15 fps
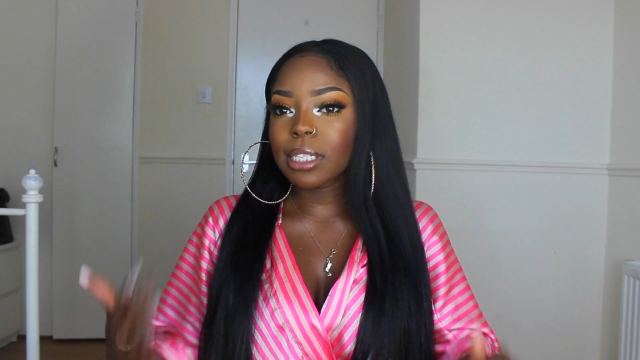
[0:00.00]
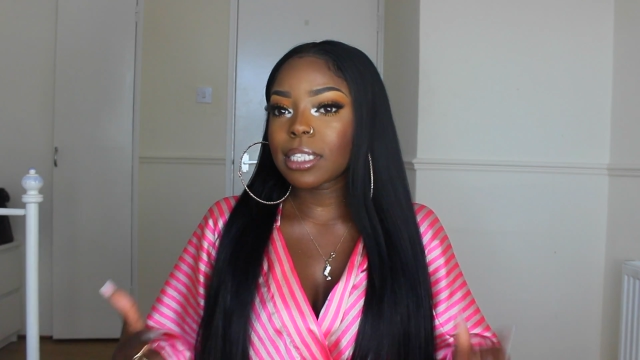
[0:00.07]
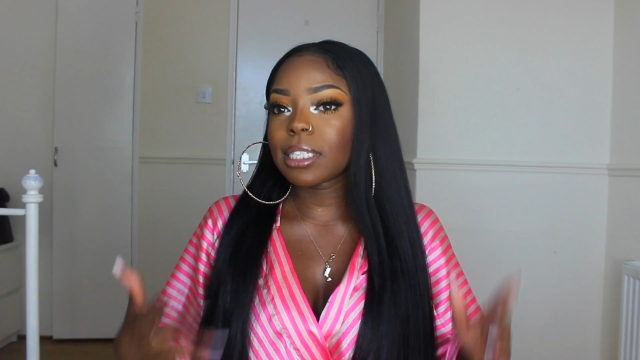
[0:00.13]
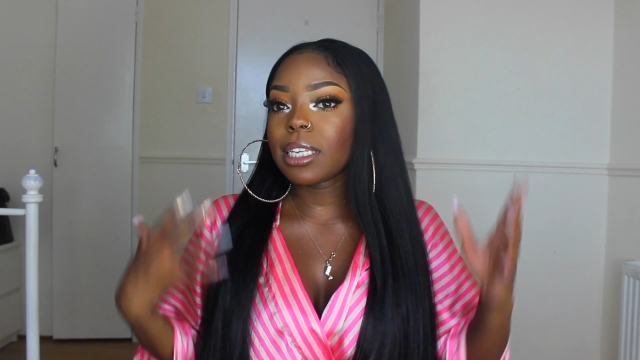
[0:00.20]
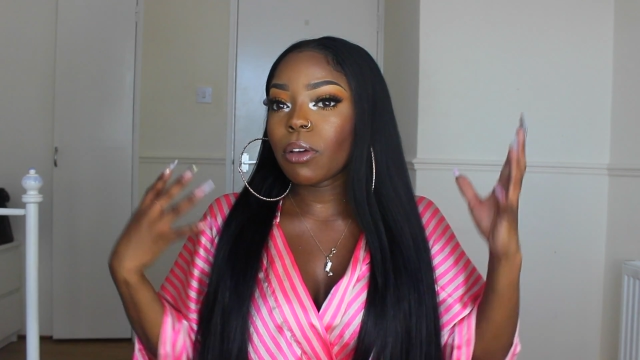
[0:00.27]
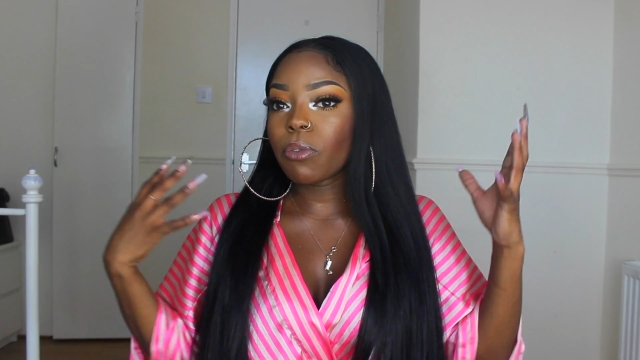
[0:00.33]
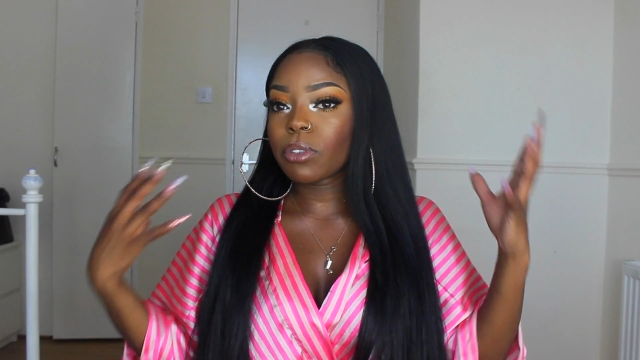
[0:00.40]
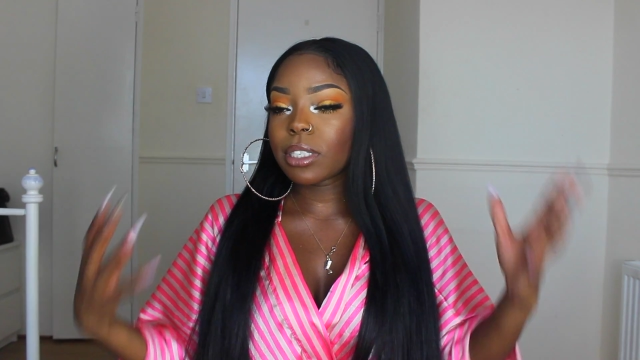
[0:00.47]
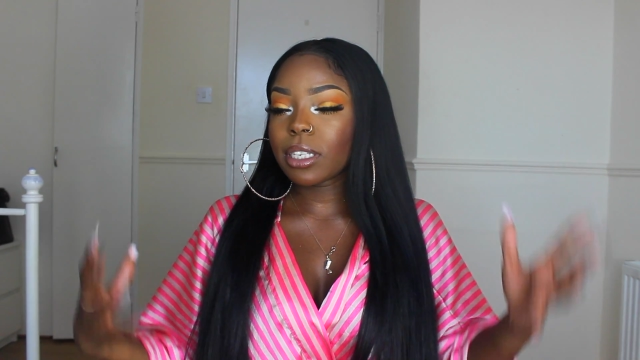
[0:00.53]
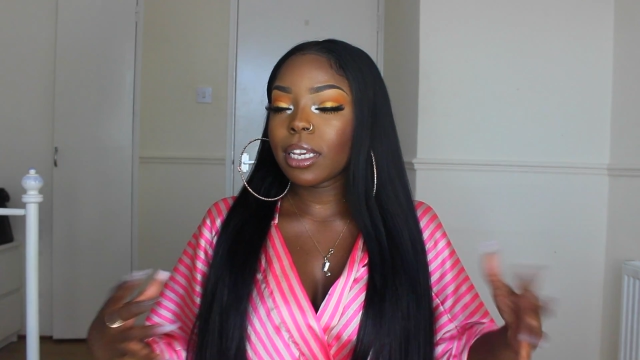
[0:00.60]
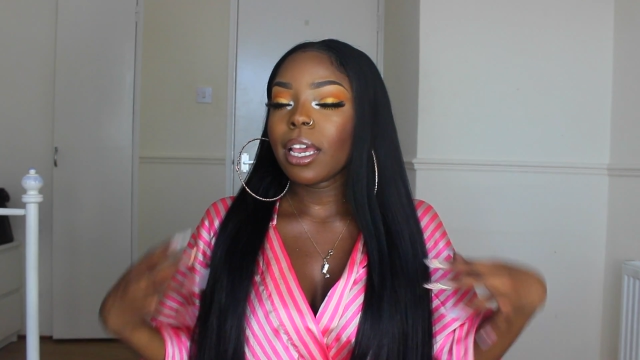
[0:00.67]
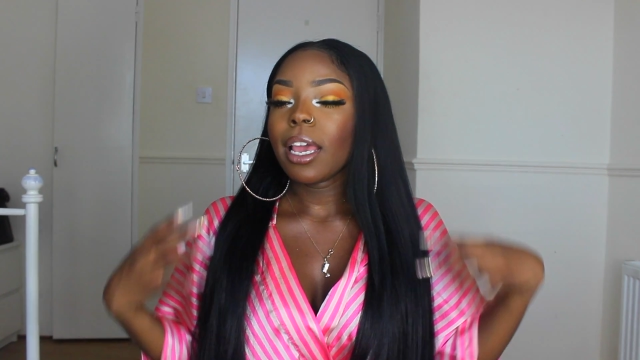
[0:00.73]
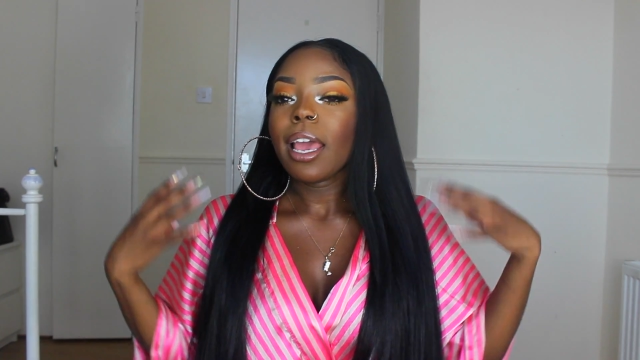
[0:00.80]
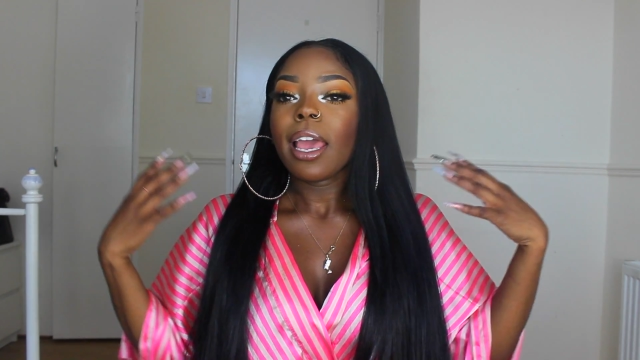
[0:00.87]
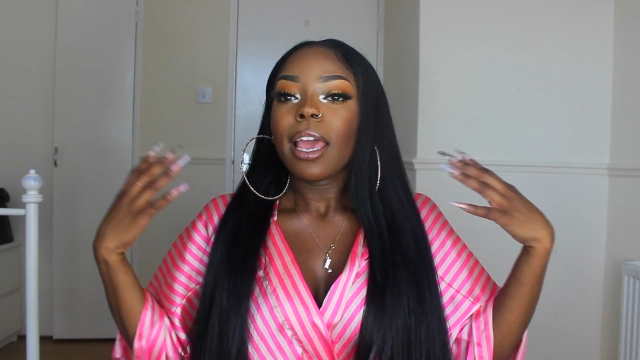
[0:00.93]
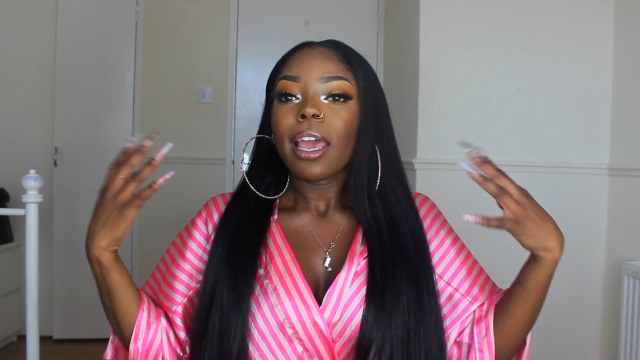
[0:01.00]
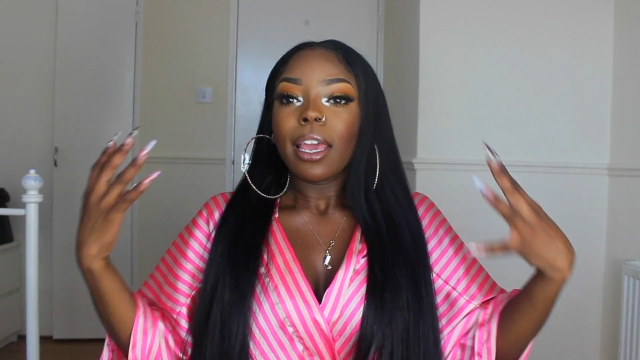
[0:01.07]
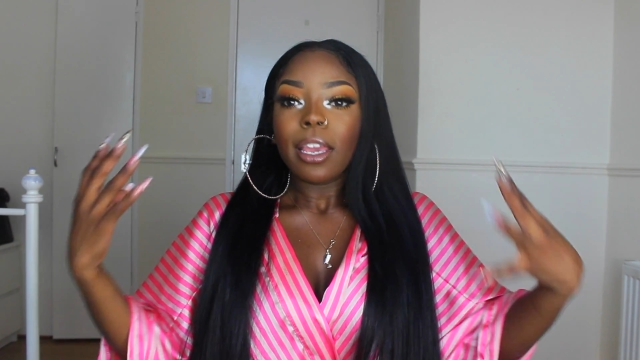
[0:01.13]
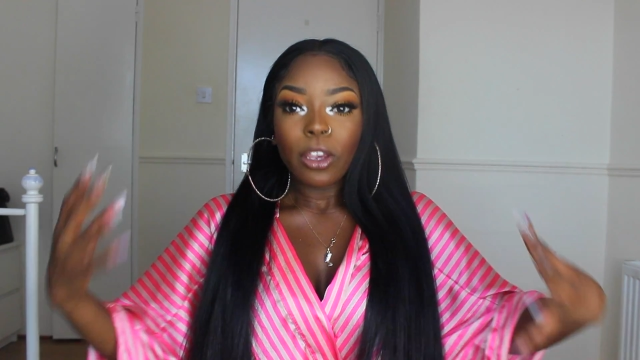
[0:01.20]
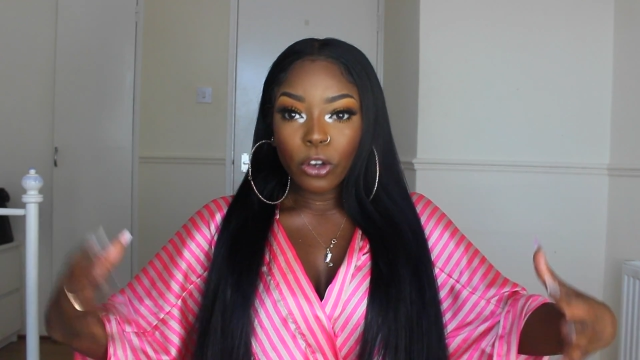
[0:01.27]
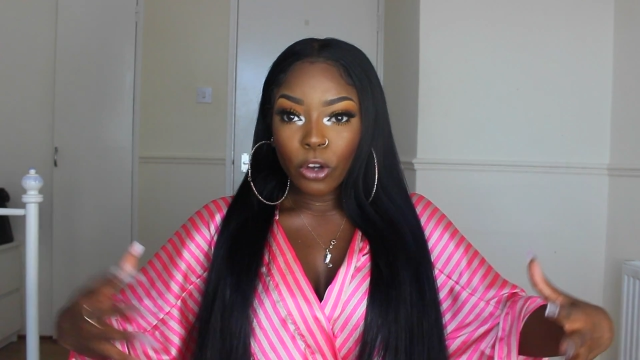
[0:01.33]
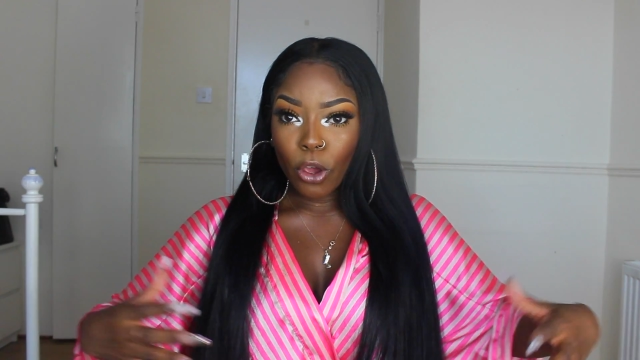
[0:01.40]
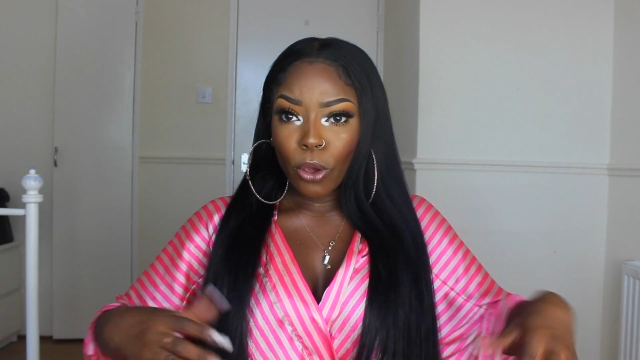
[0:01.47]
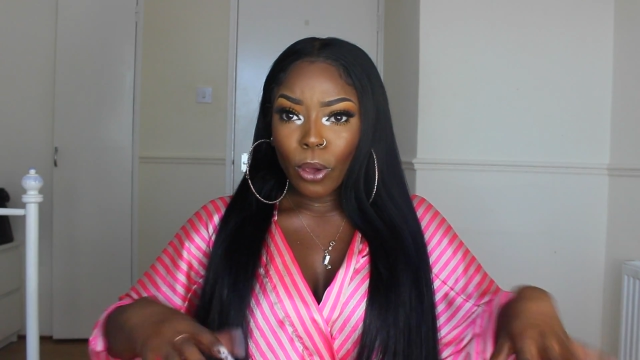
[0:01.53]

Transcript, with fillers: and see, obviously, you know,